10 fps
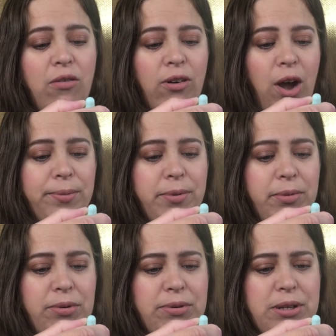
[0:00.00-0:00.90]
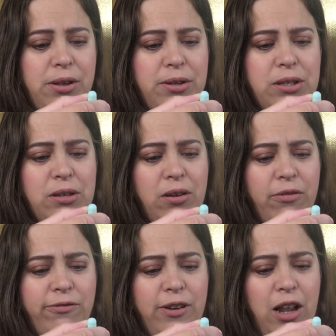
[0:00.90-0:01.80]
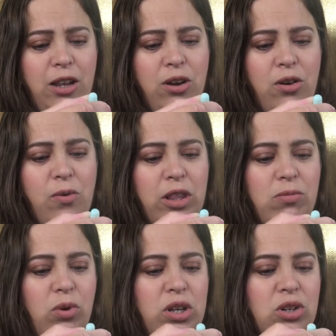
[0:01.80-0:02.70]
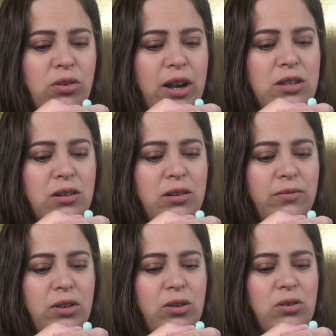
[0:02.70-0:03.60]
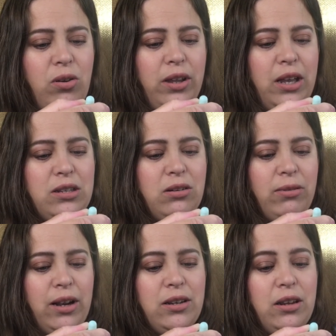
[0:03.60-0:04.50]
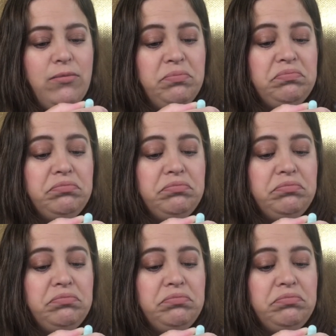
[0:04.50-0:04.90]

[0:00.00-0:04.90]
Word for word: For optimal results, follow with moisturizer. Use only as directed.